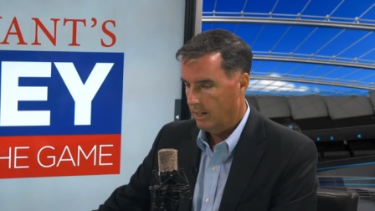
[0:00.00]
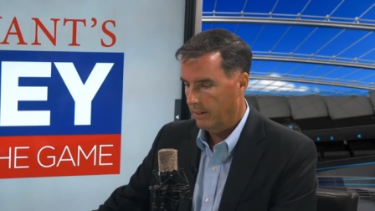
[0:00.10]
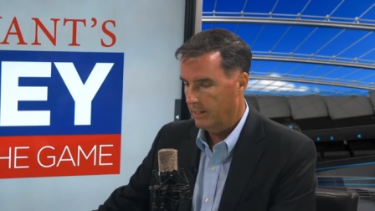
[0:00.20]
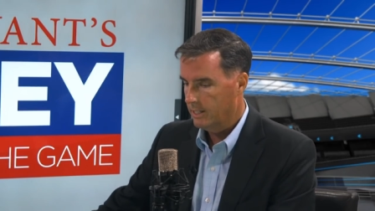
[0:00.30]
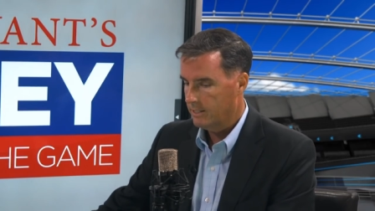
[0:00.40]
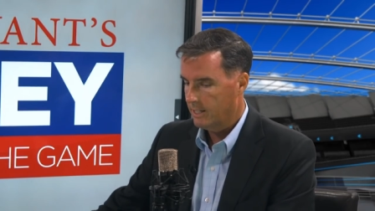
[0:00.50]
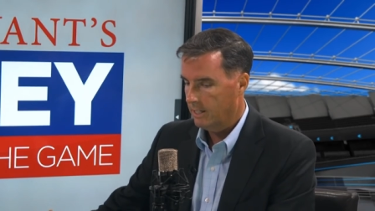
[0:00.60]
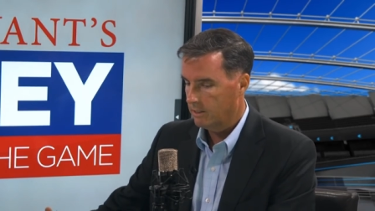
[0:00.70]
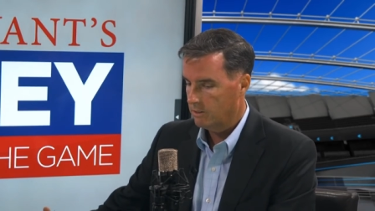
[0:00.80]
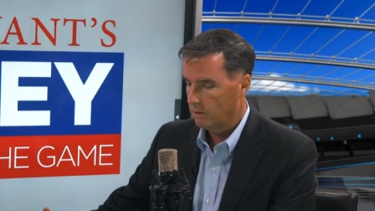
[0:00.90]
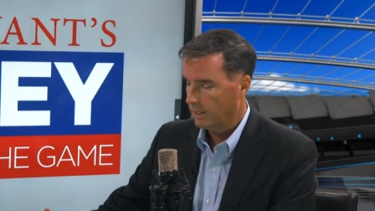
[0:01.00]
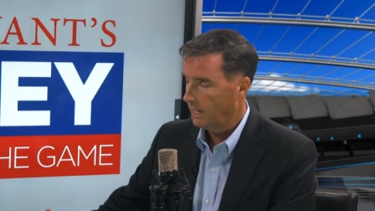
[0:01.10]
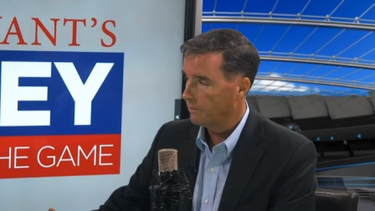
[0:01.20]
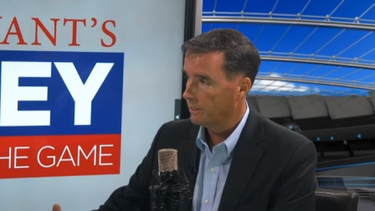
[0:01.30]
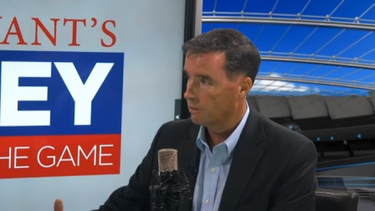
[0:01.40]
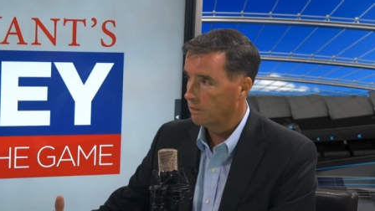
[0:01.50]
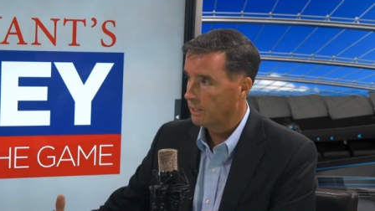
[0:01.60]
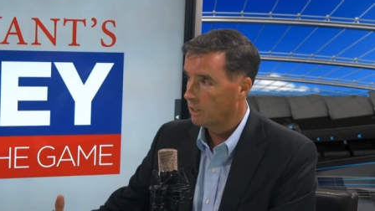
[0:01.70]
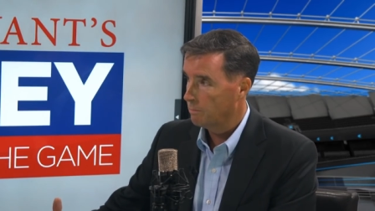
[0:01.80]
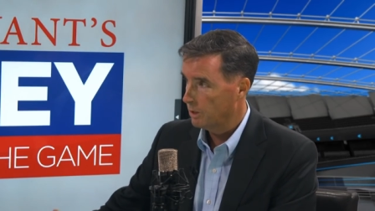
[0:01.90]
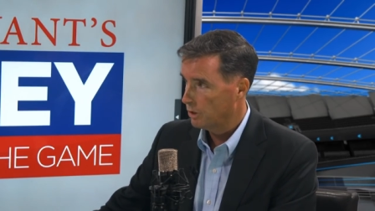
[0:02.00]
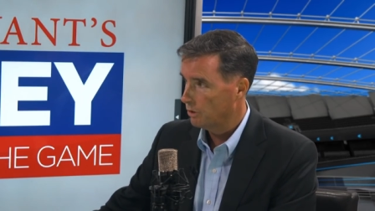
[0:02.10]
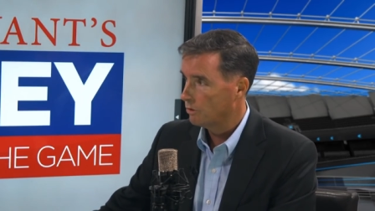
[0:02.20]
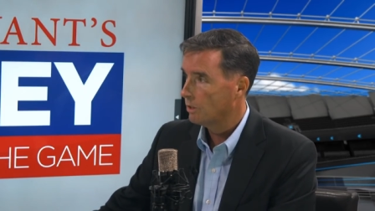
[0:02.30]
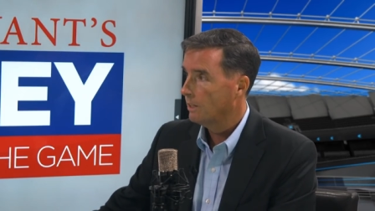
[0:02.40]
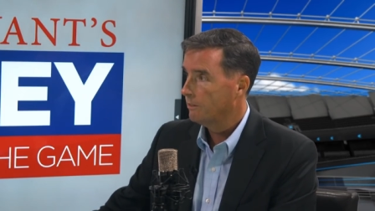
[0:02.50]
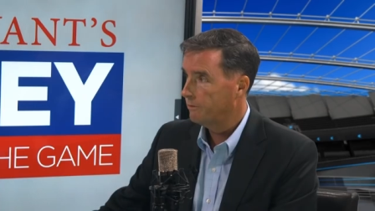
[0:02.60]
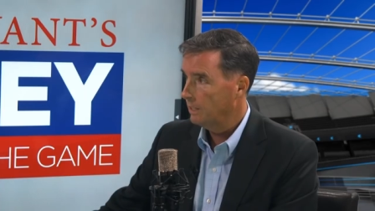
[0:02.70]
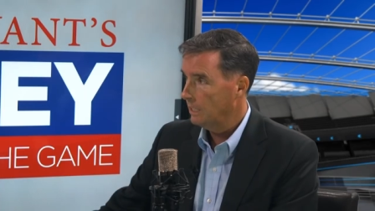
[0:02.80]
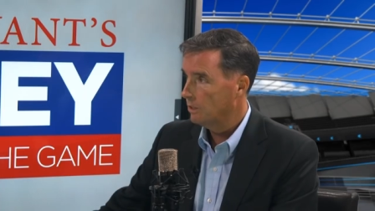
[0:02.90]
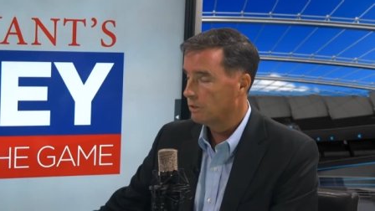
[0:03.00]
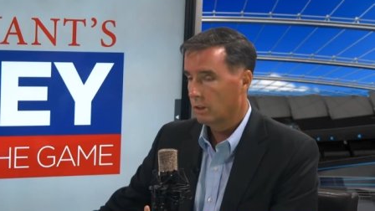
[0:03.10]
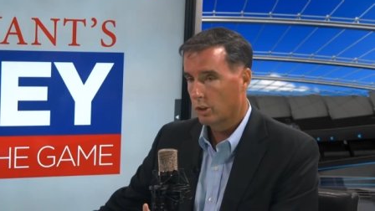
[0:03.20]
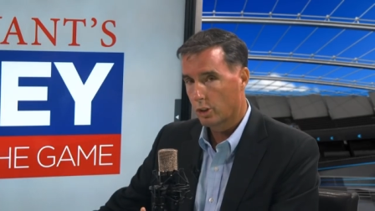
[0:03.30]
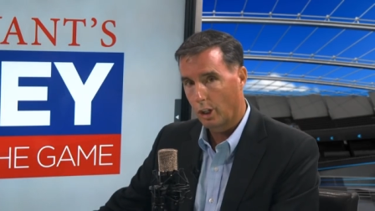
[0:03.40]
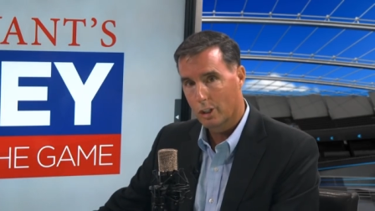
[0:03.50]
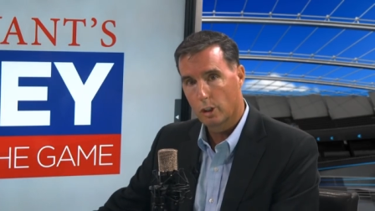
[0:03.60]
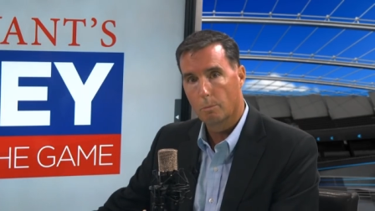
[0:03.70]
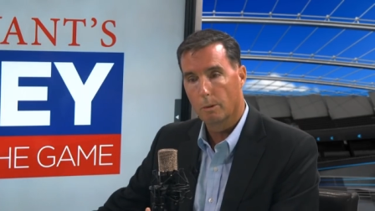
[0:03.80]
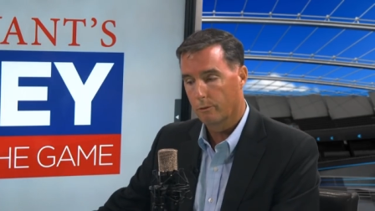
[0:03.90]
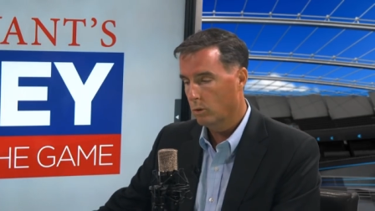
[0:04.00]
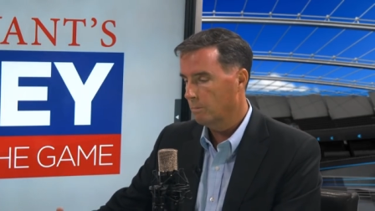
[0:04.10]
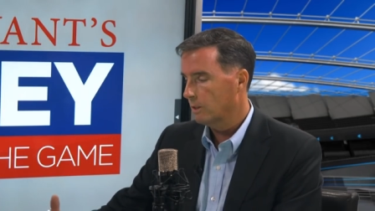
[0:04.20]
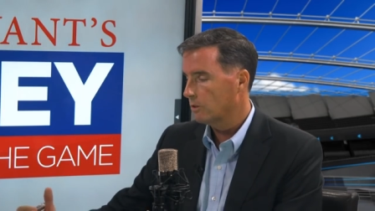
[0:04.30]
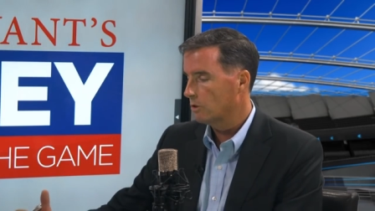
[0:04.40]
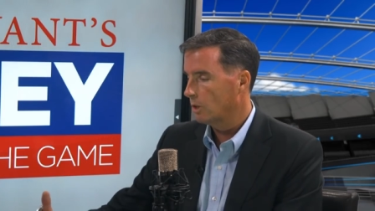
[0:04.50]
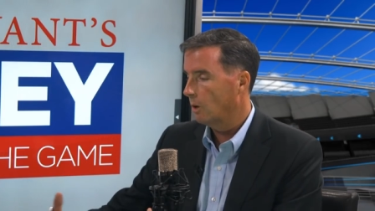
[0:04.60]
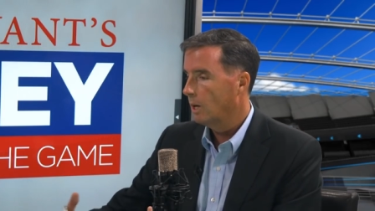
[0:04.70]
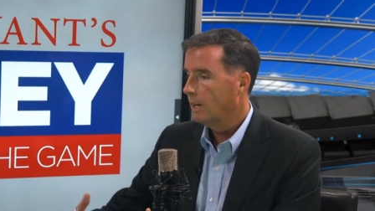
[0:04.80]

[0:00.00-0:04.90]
And they didn't take into account things like commissions, fees, structure, mm-hmm. performance. And so